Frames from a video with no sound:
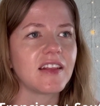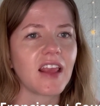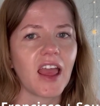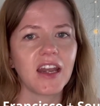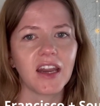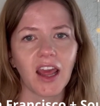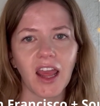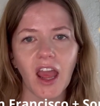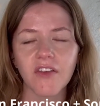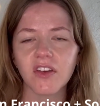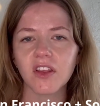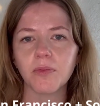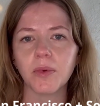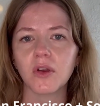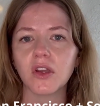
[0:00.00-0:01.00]
and they have
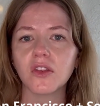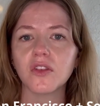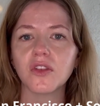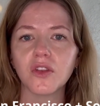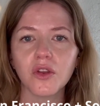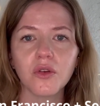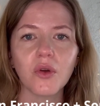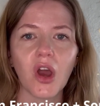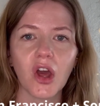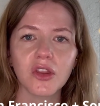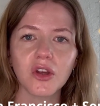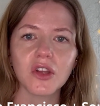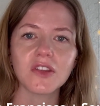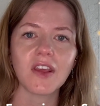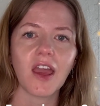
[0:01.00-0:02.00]
experienced 2
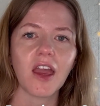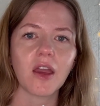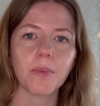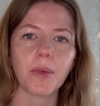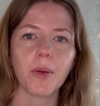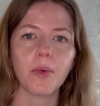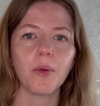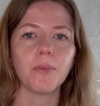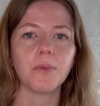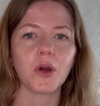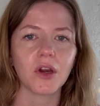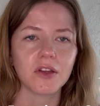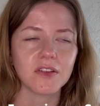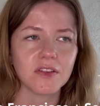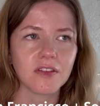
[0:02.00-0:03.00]
other tech bubble
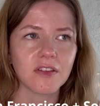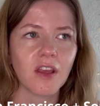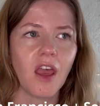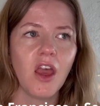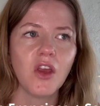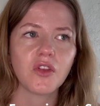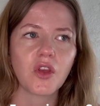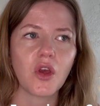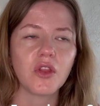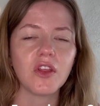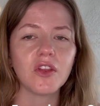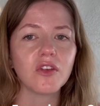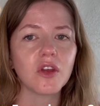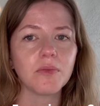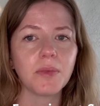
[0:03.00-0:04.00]
bursts. So
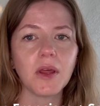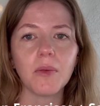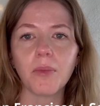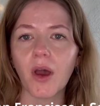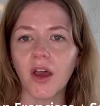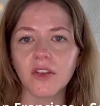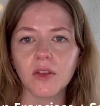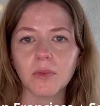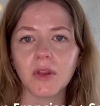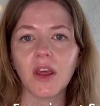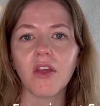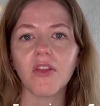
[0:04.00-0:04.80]
this could be possibly